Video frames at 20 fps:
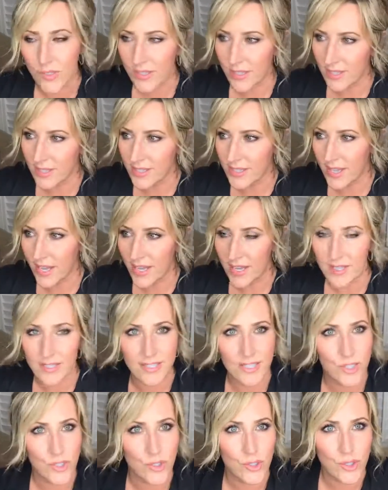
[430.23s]
It's going to say,
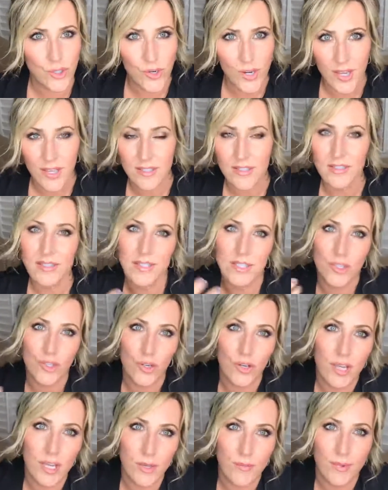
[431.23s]
is this your address? Is this
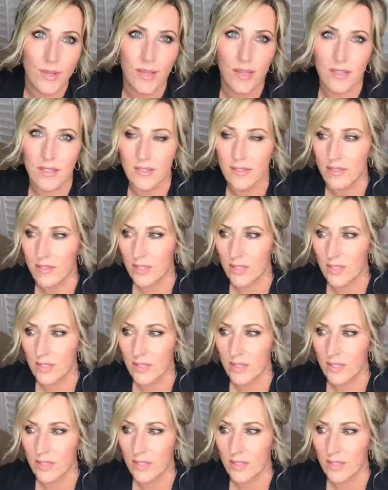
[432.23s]
your email?